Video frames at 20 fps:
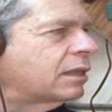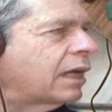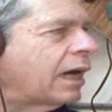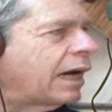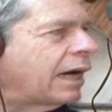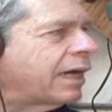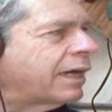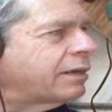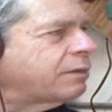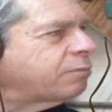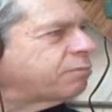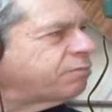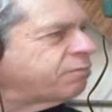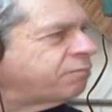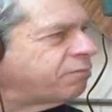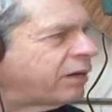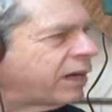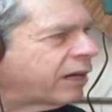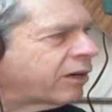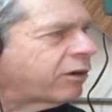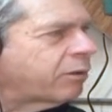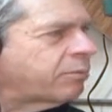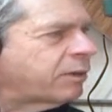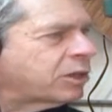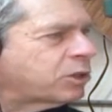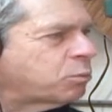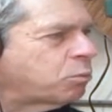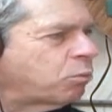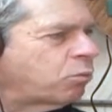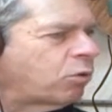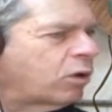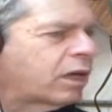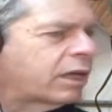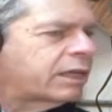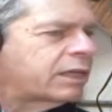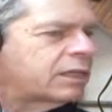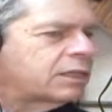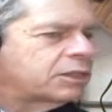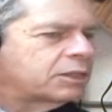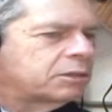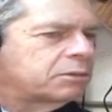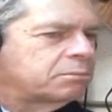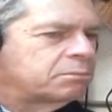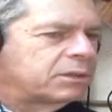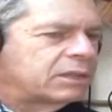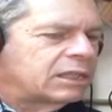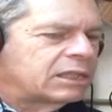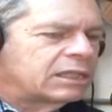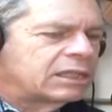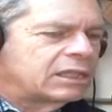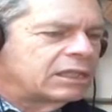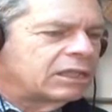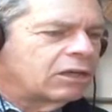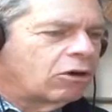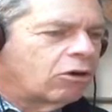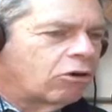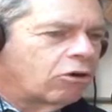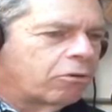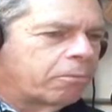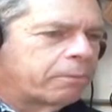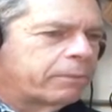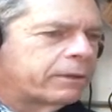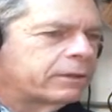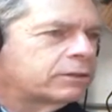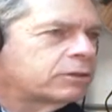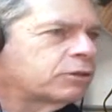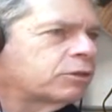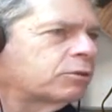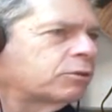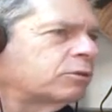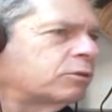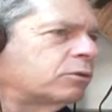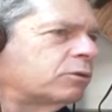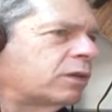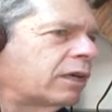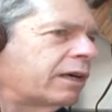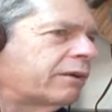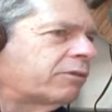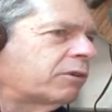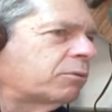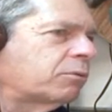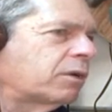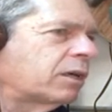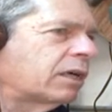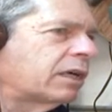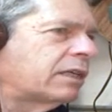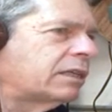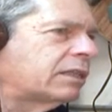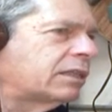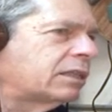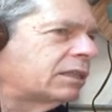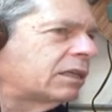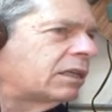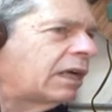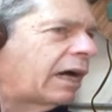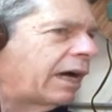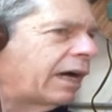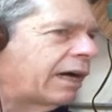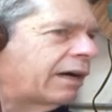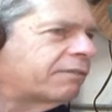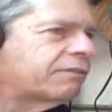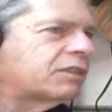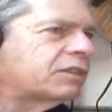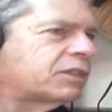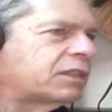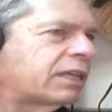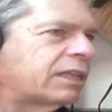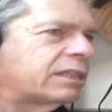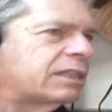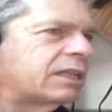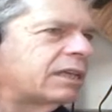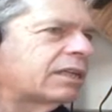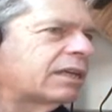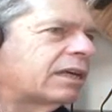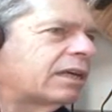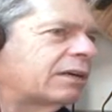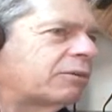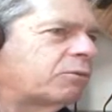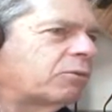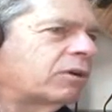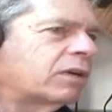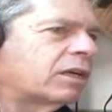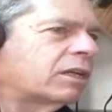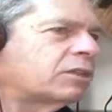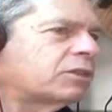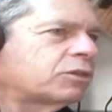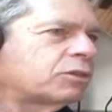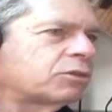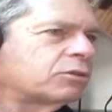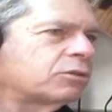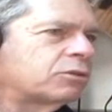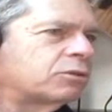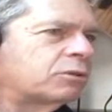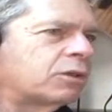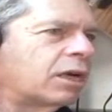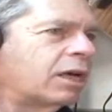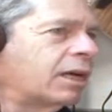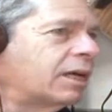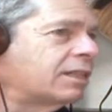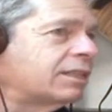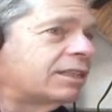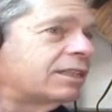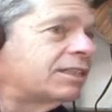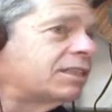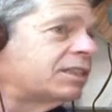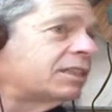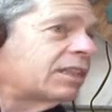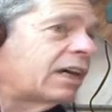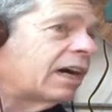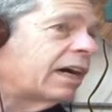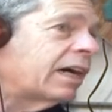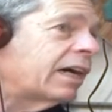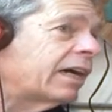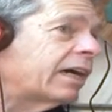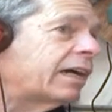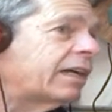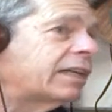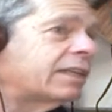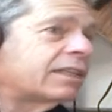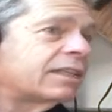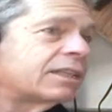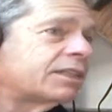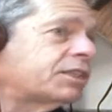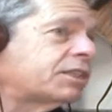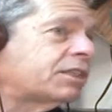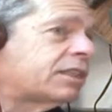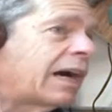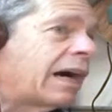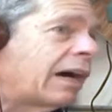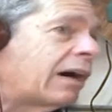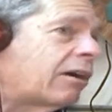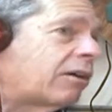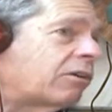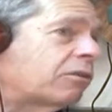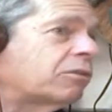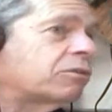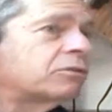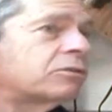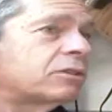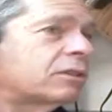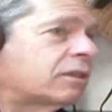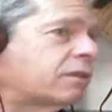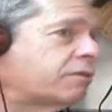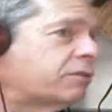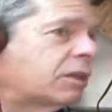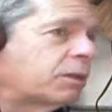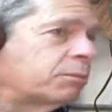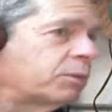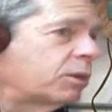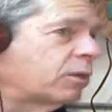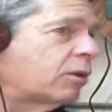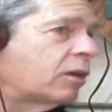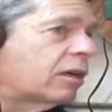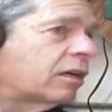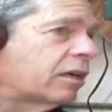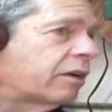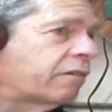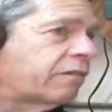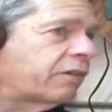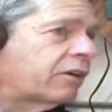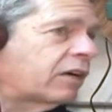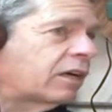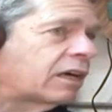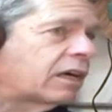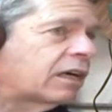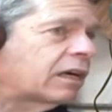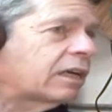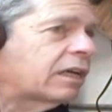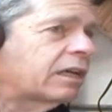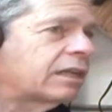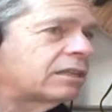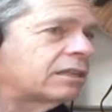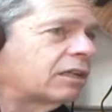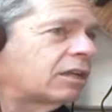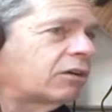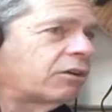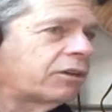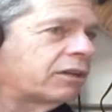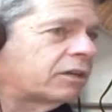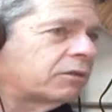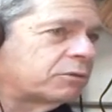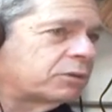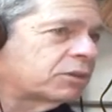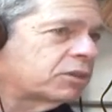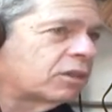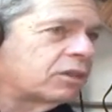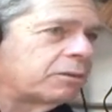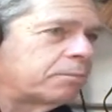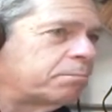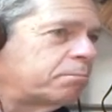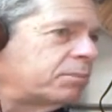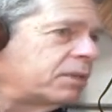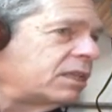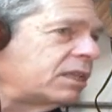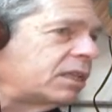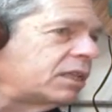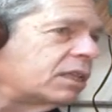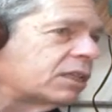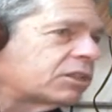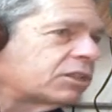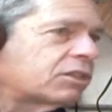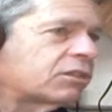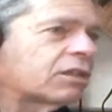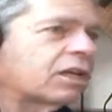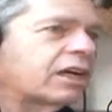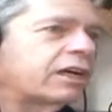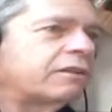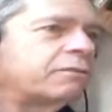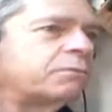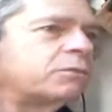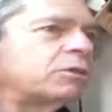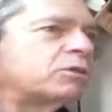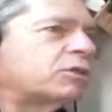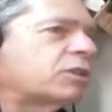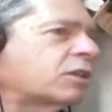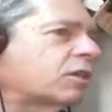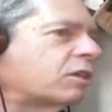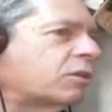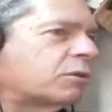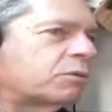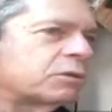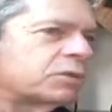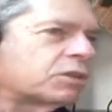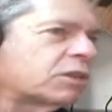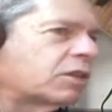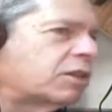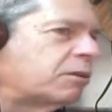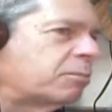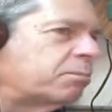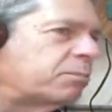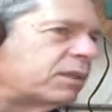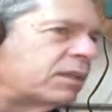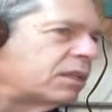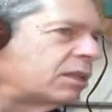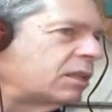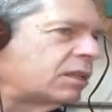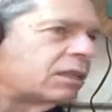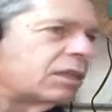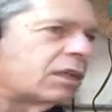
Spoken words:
I very much wanted it to be open to everyone. I didn't have this idea that I wanted to design the sound of WRFR and that it was going to be a certain kind of music, or it was going to be